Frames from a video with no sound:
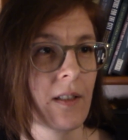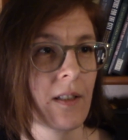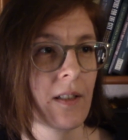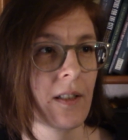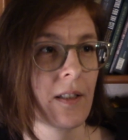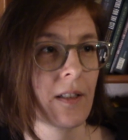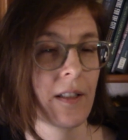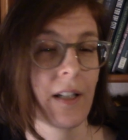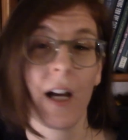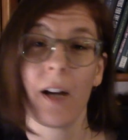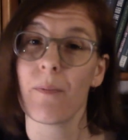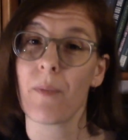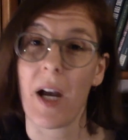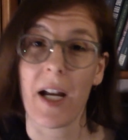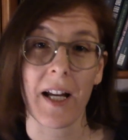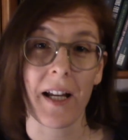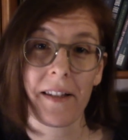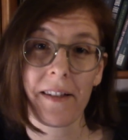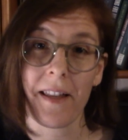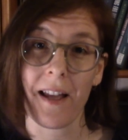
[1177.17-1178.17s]
yeah, I
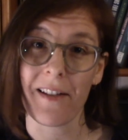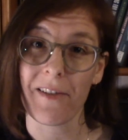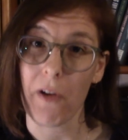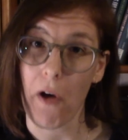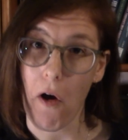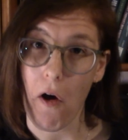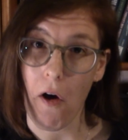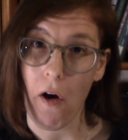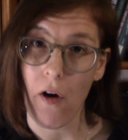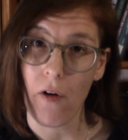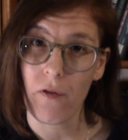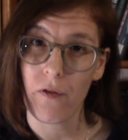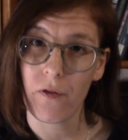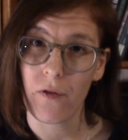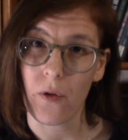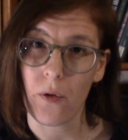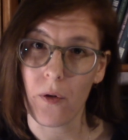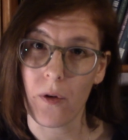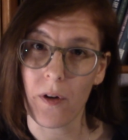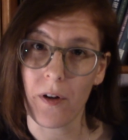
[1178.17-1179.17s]
guess that's all
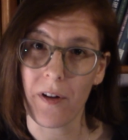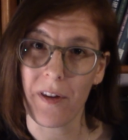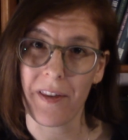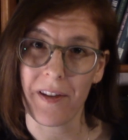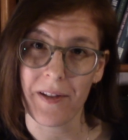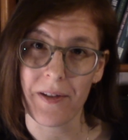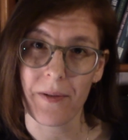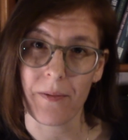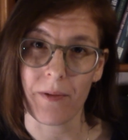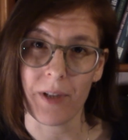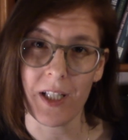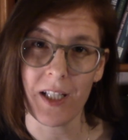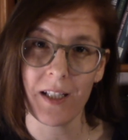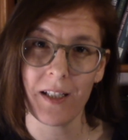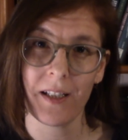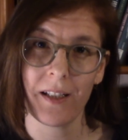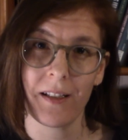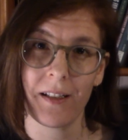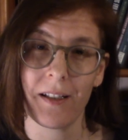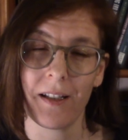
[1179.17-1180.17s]
for this week,
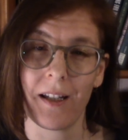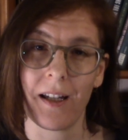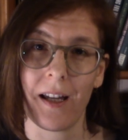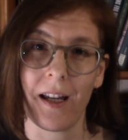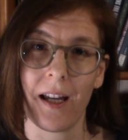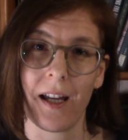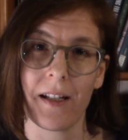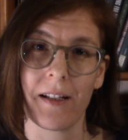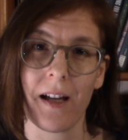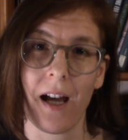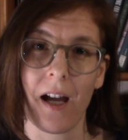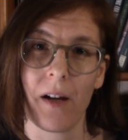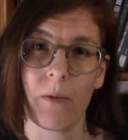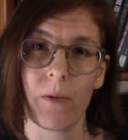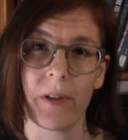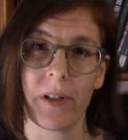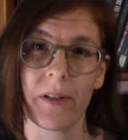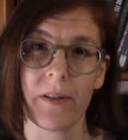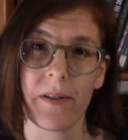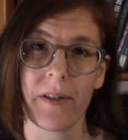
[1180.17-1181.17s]
and I
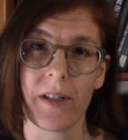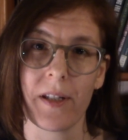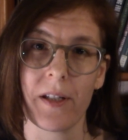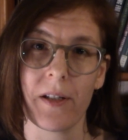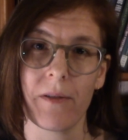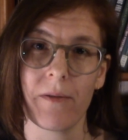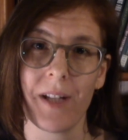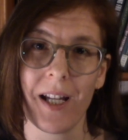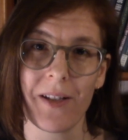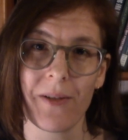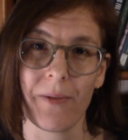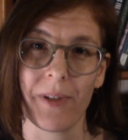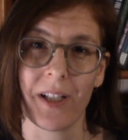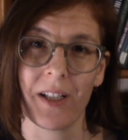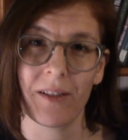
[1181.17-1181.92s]
will see you next week.